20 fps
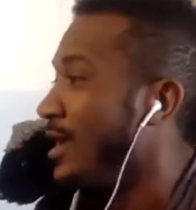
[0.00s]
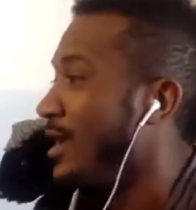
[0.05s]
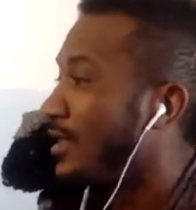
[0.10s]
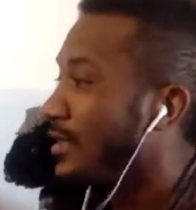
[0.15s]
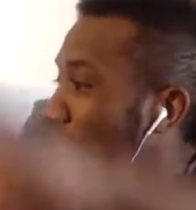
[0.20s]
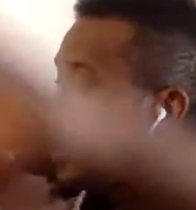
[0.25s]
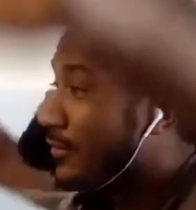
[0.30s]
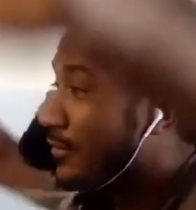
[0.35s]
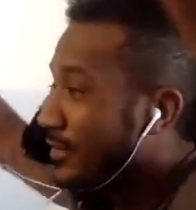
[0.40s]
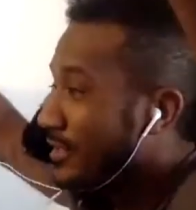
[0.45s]

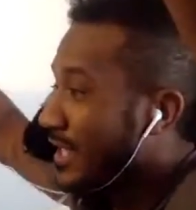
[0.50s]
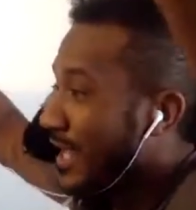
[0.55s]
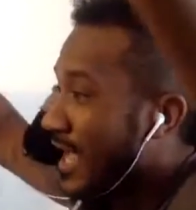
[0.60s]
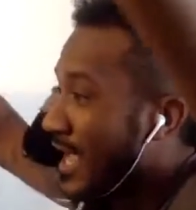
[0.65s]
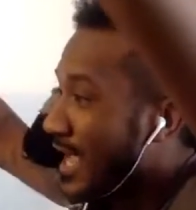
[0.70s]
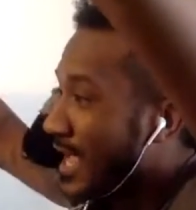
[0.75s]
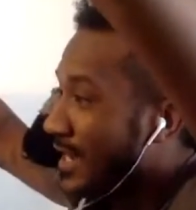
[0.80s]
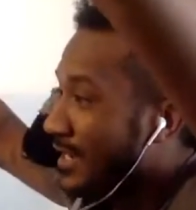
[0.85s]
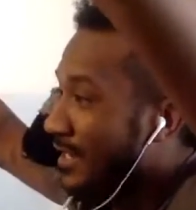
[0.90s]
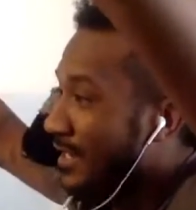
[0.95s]
Love you,
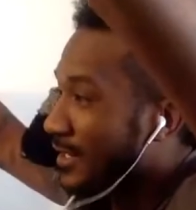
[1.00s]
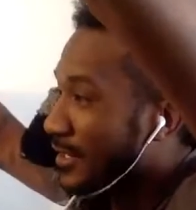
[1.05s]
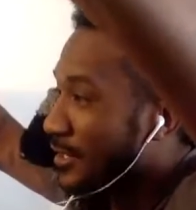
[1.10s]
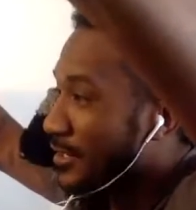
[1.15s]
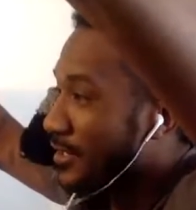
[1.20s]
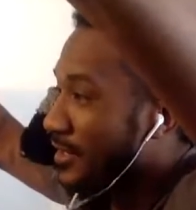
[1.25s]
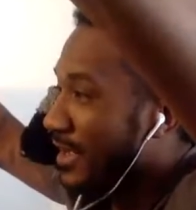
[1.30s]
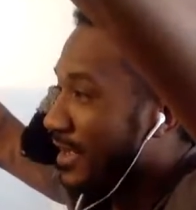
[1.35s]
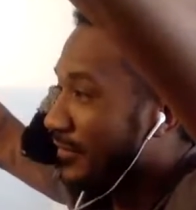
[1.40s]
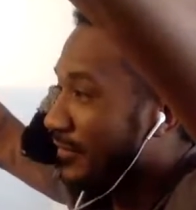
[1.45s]
Dad. I know you
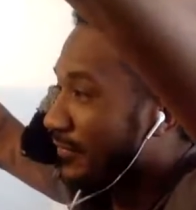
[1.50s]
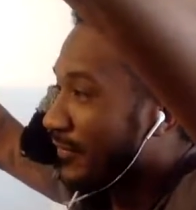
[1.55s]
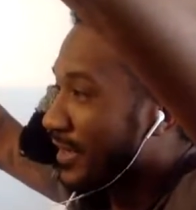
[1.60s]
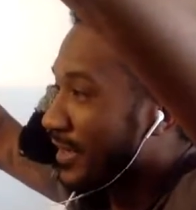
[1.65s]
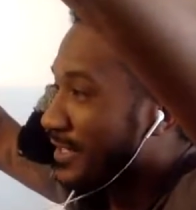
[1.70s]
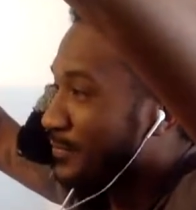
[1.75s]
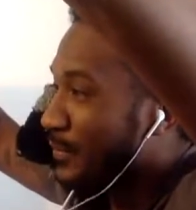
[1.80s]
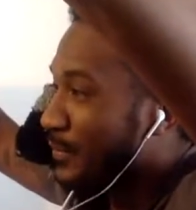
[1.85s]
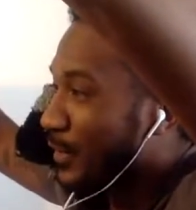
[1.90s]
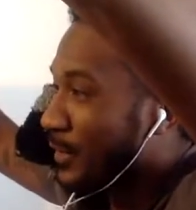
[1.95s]
don't have
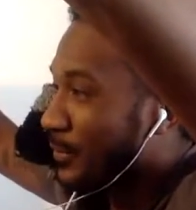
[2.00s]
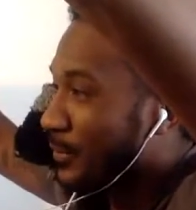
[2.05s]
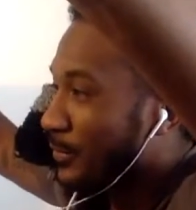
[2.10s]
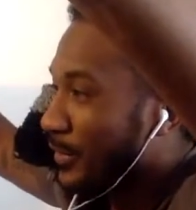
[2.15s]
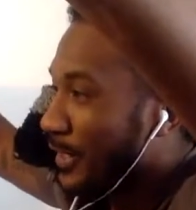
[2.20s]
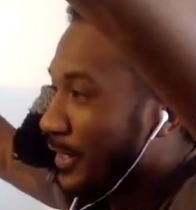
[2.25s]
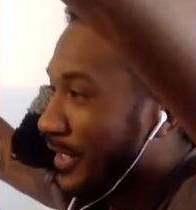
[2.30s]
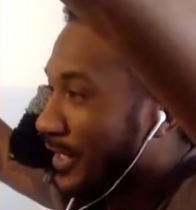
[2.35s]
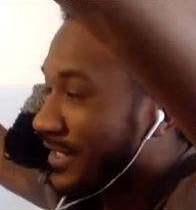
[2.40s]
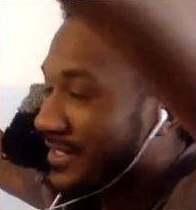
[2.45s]
Facebook,
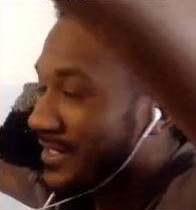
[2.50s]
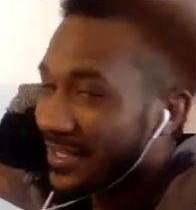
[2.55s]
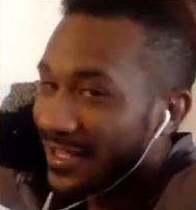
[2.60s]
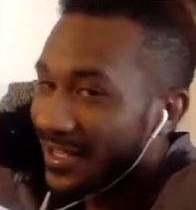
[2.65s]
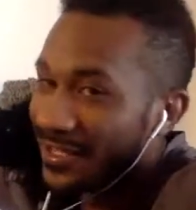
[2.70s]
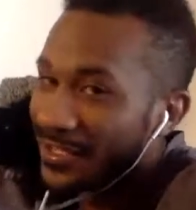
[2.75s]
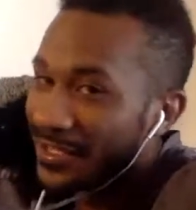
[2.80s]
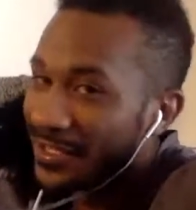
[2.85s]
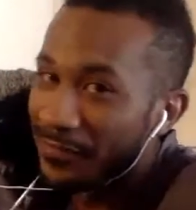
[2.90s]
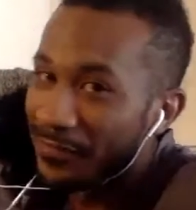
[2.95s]
but I
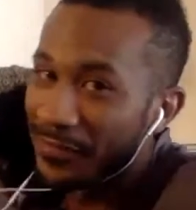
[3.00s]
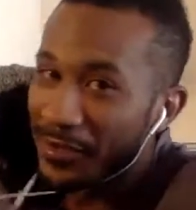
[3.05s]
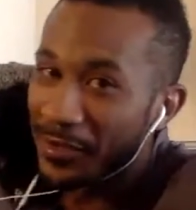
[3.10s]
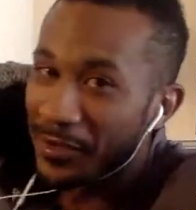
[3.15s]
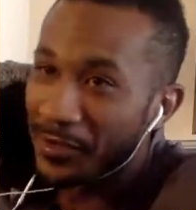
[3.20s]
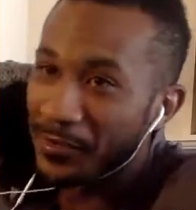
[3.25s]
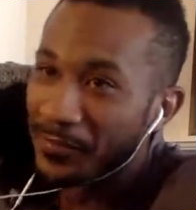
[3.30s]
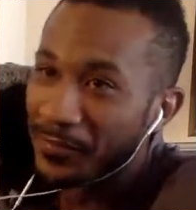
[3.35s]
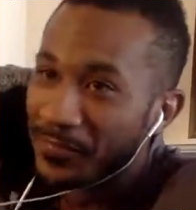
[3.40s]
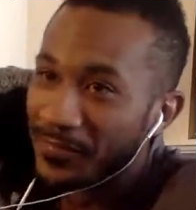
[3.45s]
love
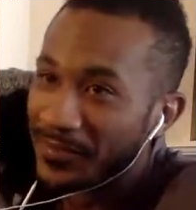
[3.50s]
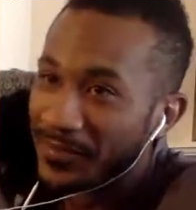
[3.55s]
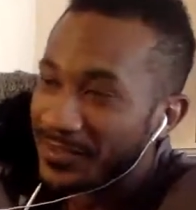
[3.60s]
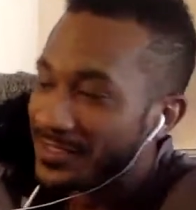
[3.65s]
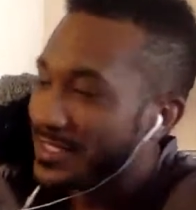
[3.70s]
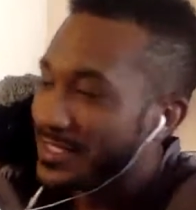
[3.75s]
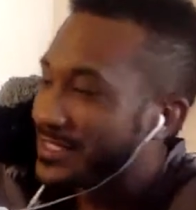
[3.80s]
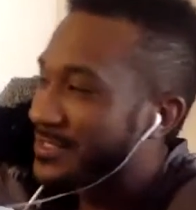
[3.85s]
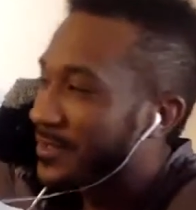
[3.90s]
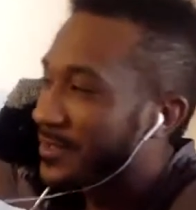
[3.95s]
you,
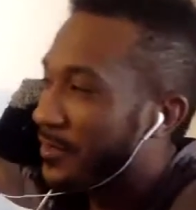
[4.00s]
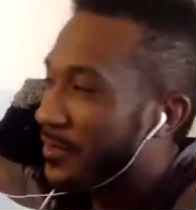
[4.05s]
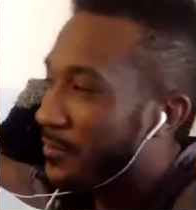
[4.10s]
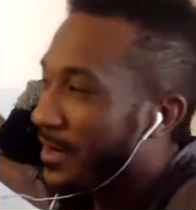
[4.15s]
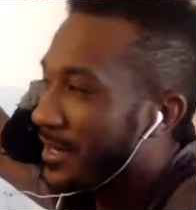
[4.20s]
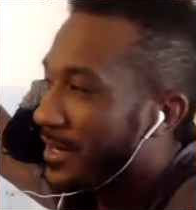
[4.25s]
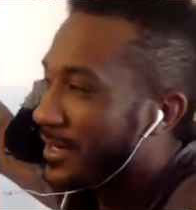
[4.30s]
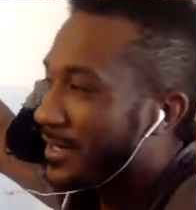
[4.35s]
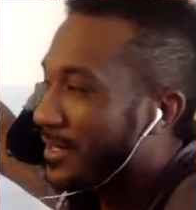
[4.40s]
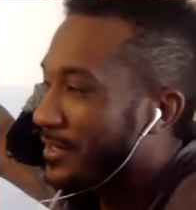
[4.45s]
just so
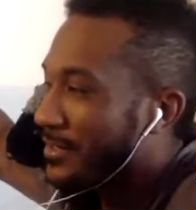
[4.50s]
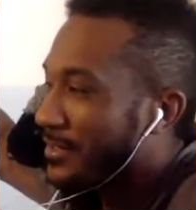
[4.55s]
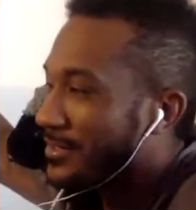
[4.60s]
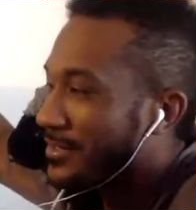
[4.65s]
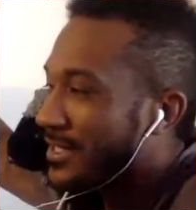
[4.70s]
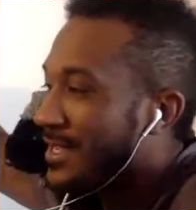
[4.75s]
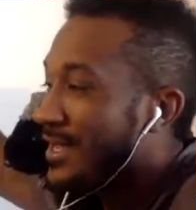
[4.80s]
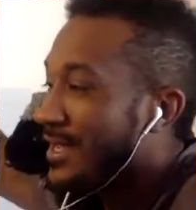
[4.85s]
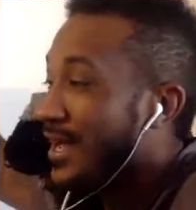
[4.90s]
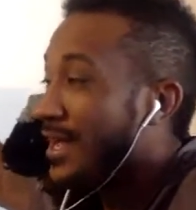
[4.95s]
everybody knows.
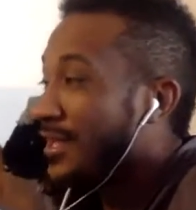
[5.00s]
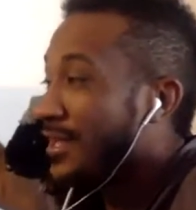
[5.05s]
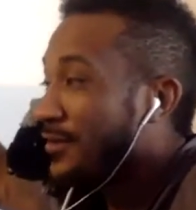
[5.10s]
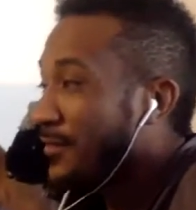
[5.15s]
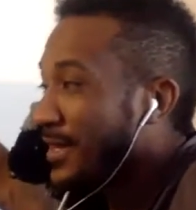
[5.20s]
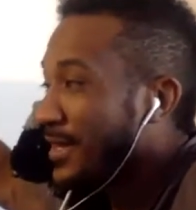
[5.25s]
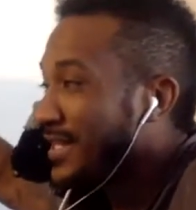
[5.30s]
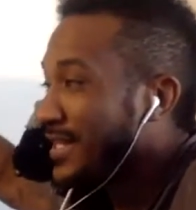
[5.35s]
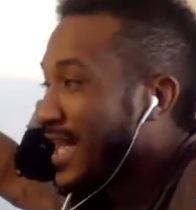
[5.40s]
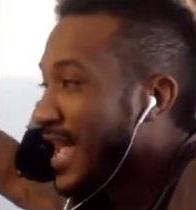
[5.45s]
I love
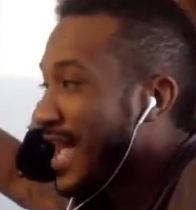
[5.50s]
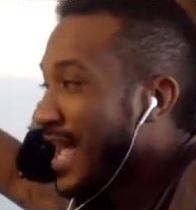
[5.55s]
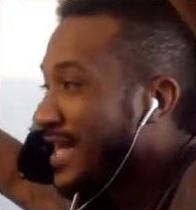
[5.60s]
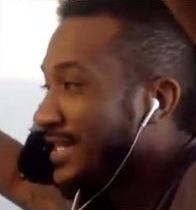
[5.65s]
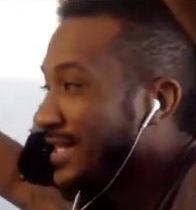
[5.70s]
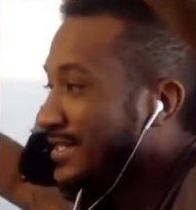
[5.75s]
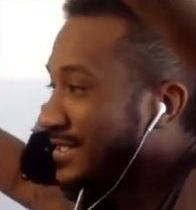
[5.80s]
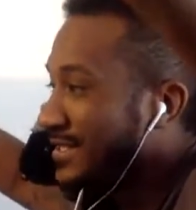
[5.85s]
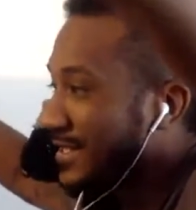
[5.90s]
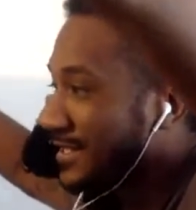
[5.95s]
my dad.
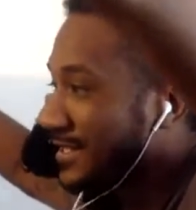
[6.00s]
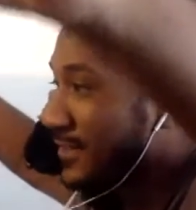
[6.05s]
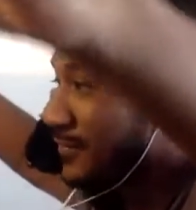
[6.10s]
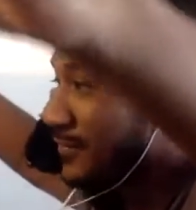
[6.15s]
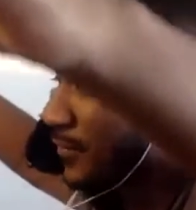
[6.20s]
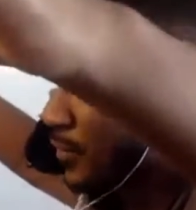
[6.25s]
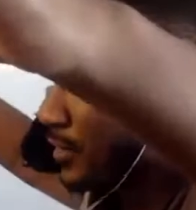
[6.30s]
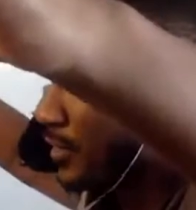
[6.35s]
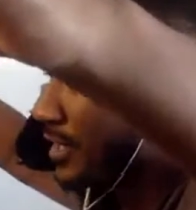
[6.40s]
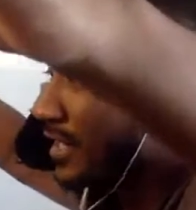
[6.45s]
He's
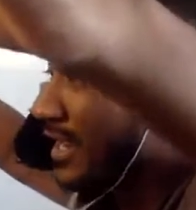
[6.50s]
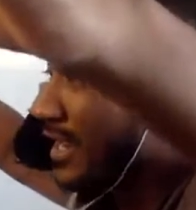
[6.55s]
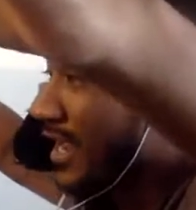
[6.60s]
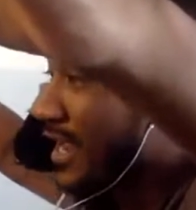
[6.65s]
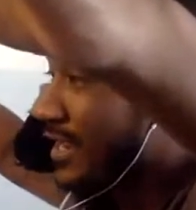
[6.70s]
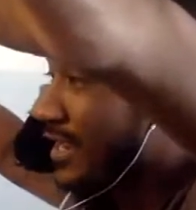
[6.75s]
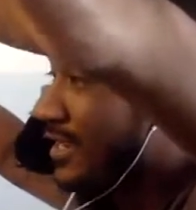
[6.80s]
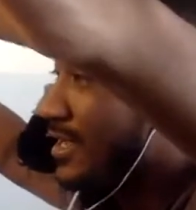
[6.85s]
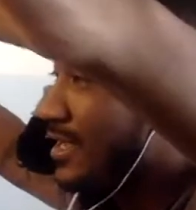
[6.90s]
64 today.